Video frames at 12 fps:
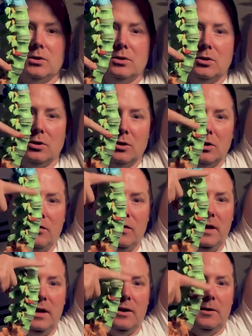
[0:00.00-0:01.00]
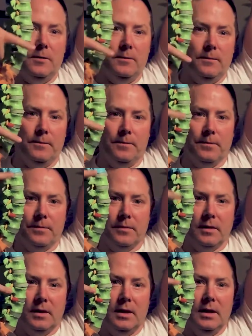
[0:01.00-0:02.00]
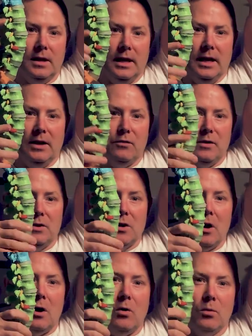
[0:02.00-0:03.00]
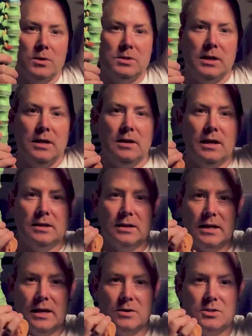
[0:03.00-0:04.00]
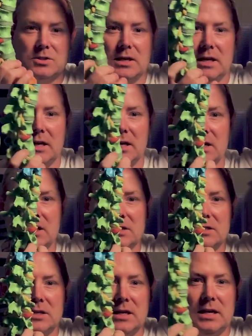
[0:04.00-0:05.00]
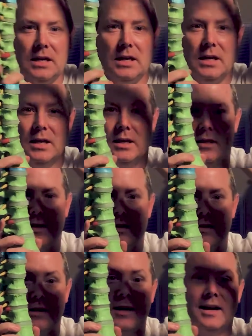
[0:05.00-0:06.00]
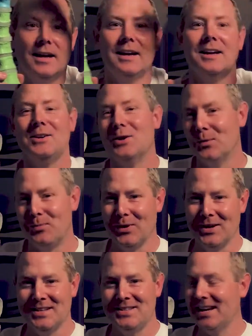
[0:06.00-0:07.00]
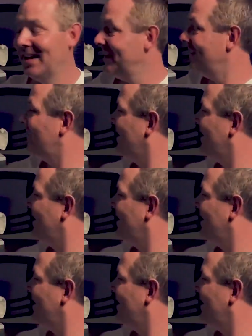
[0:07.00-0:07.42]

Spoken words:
curve here. And if we don't, we're sitting like the letter C, and you can see, no pun intended,